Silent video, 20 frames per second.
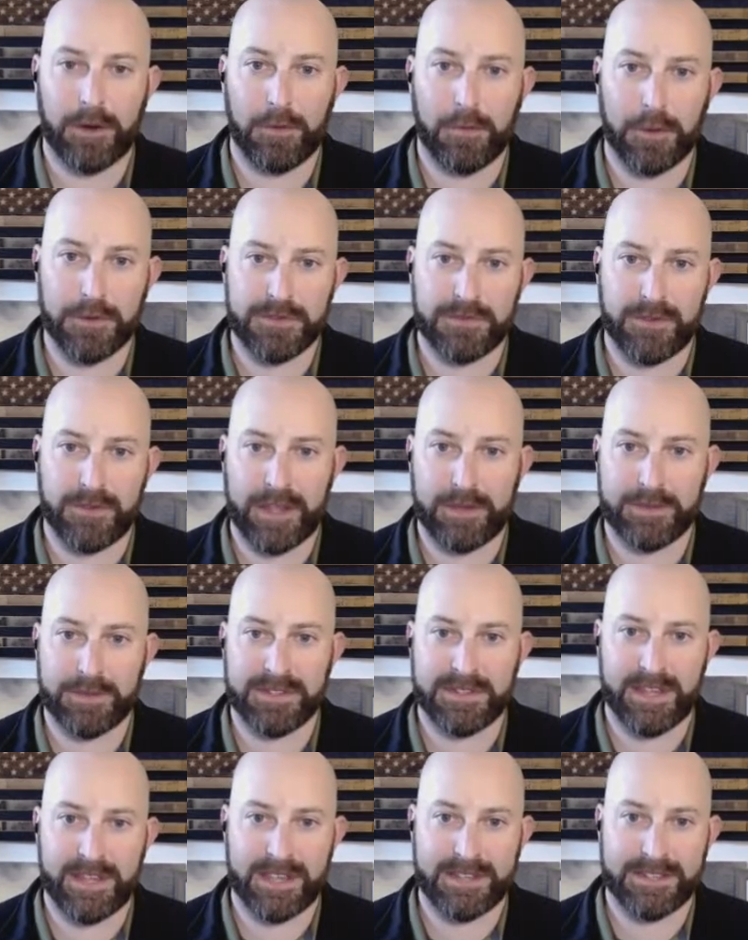most
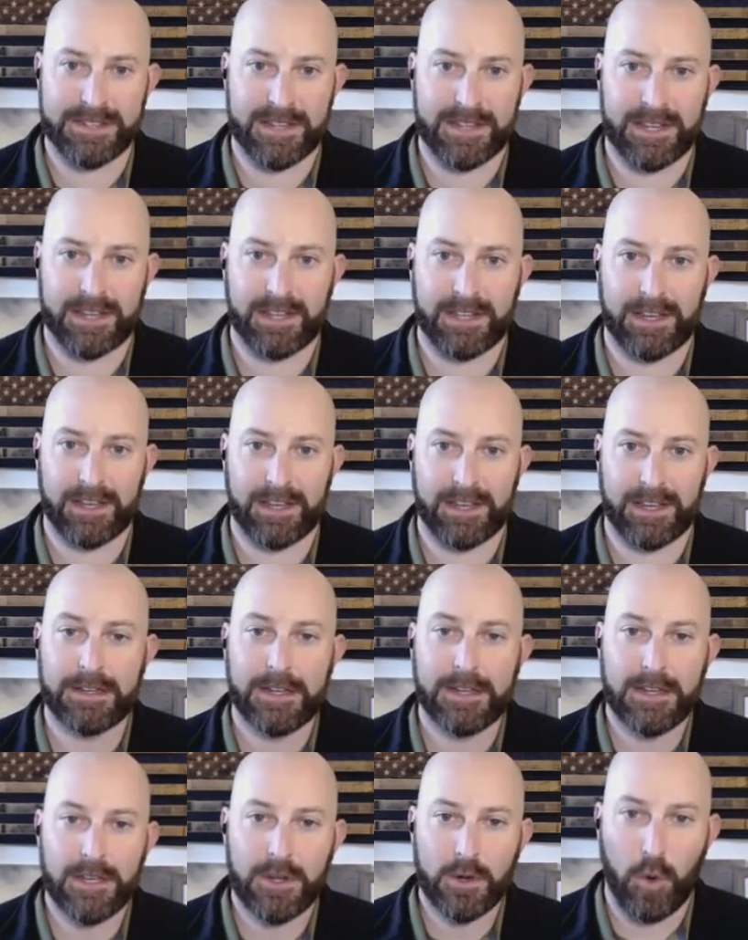famous as a
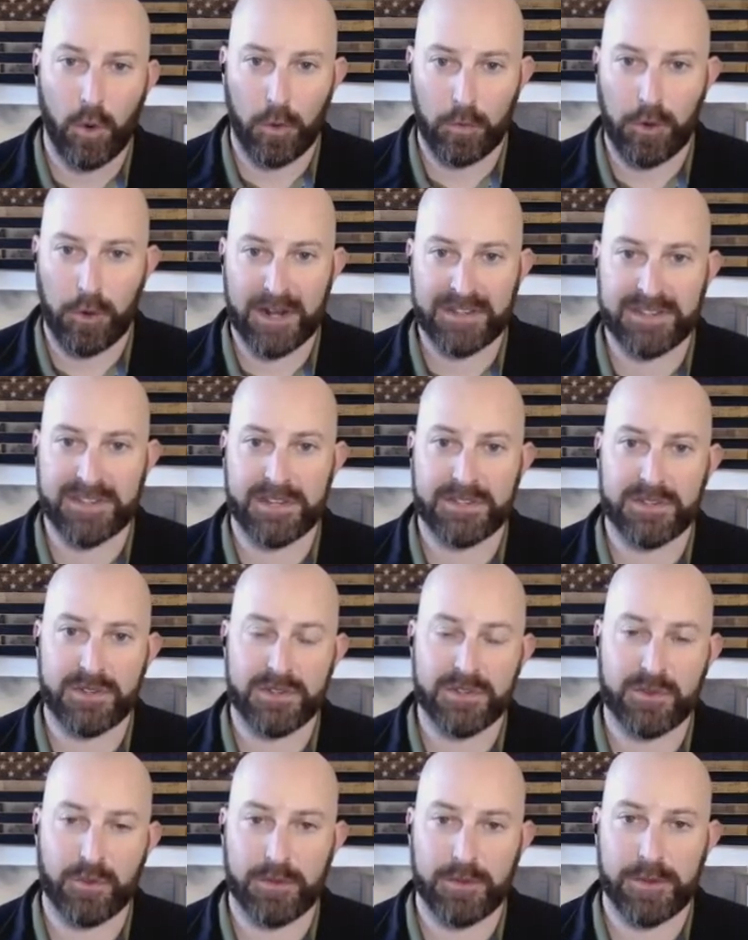corn processor,
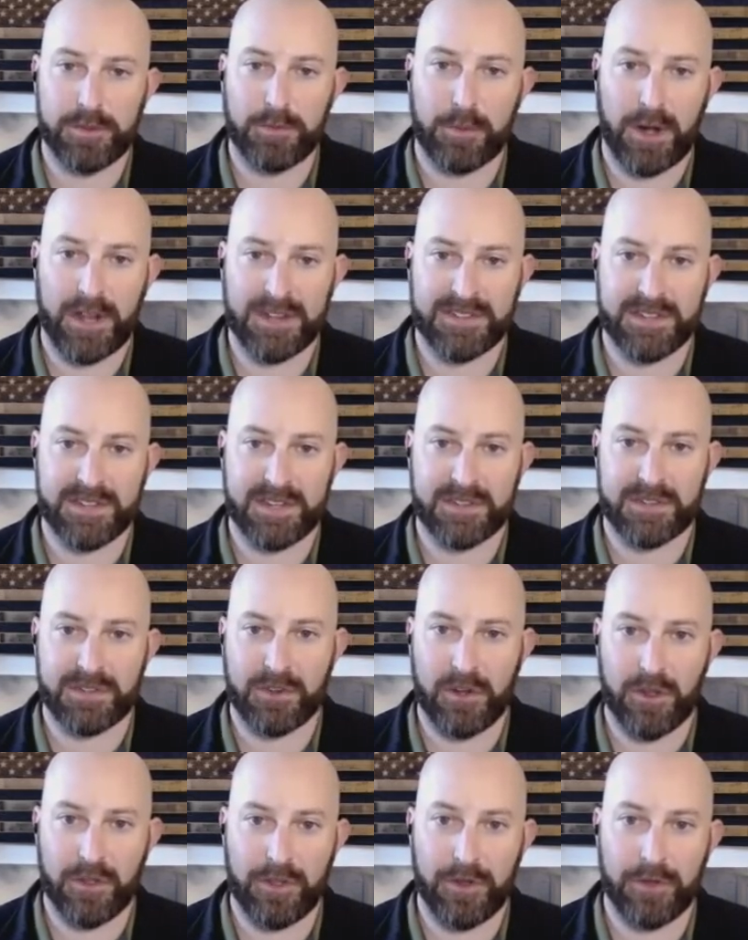soybean
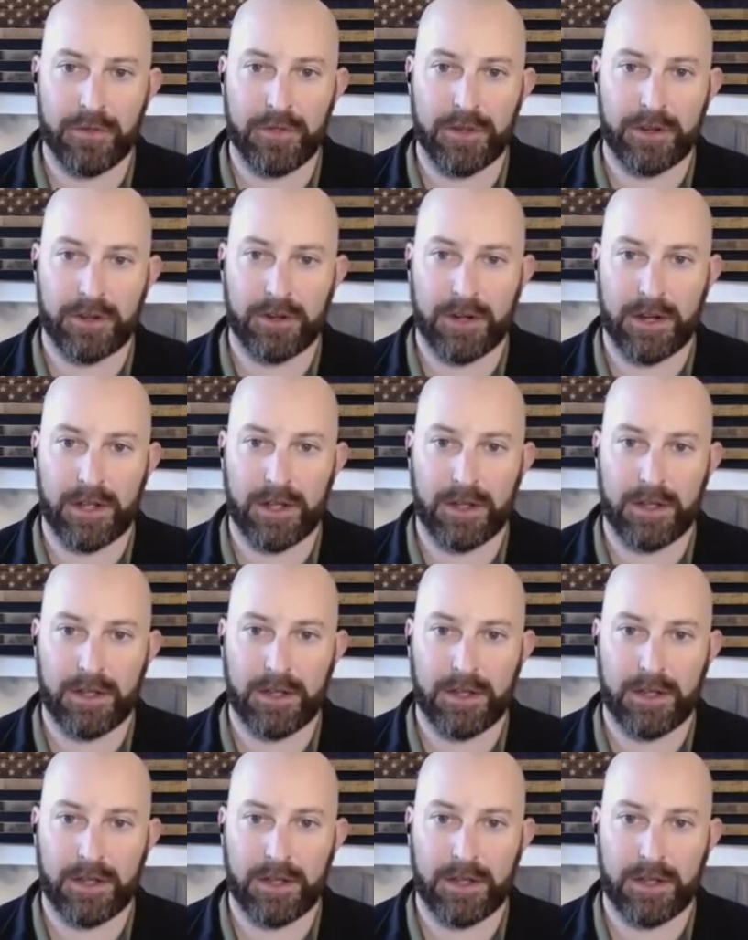processor, although they're